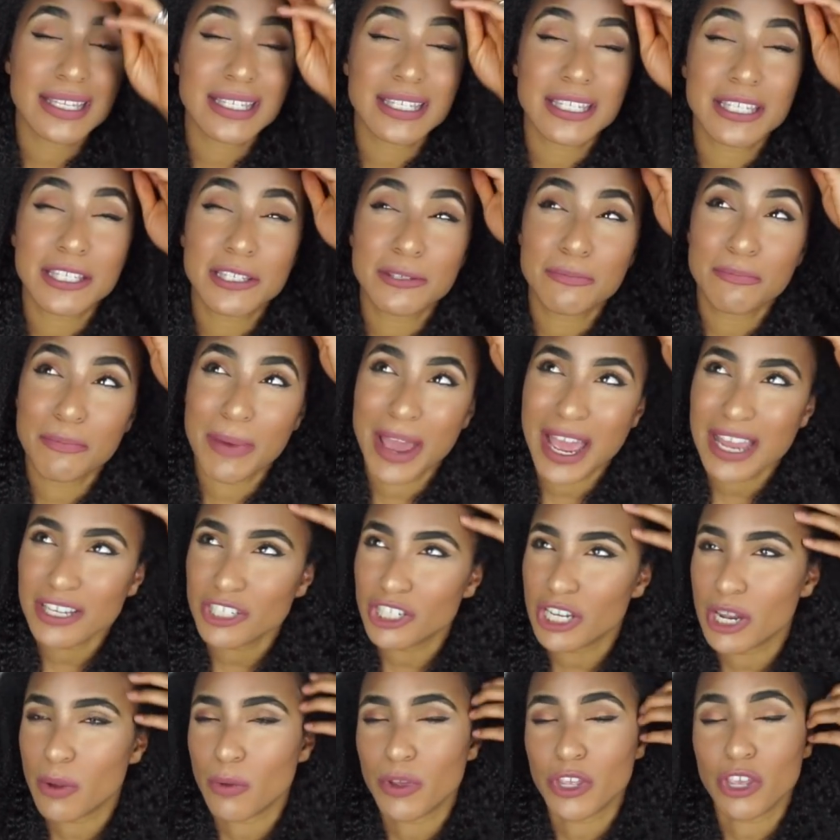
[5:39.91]

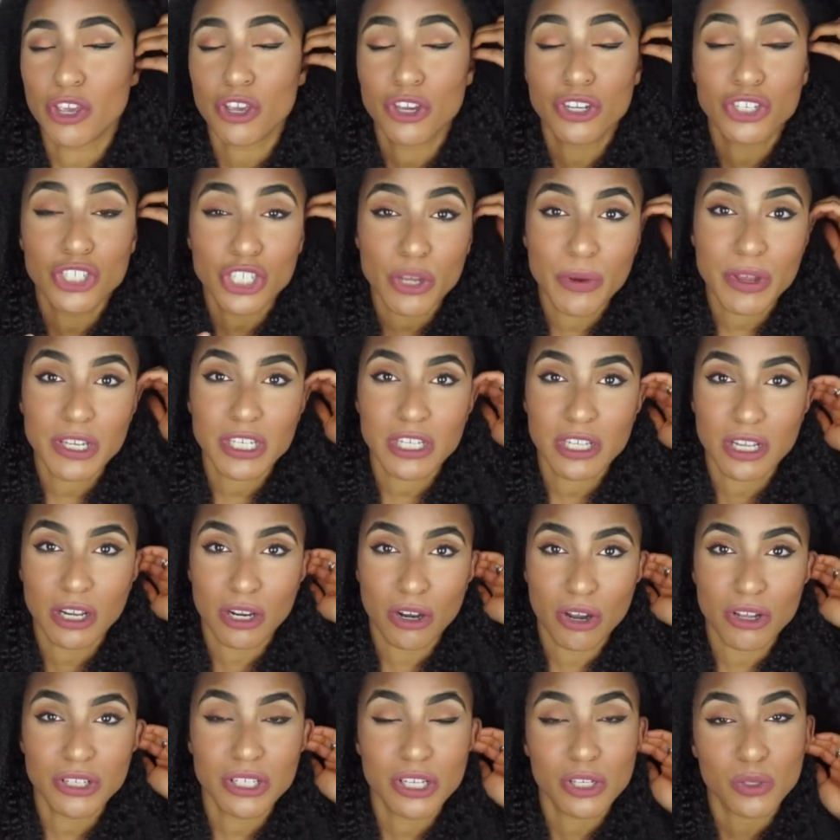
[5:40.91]
especially, well, you can do it to the
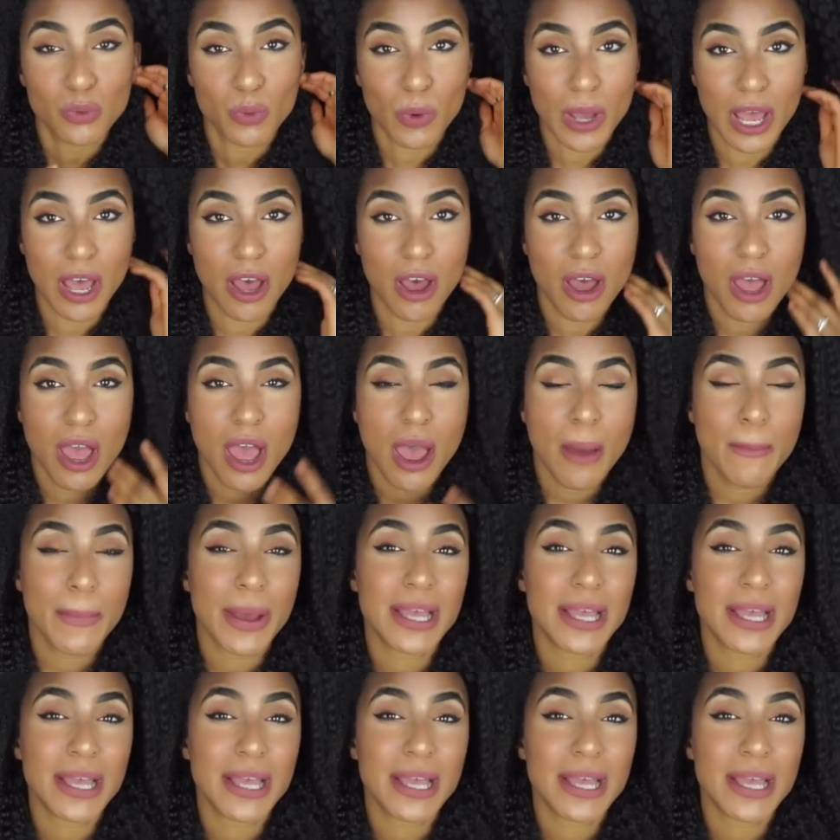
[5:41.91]
gloss as well,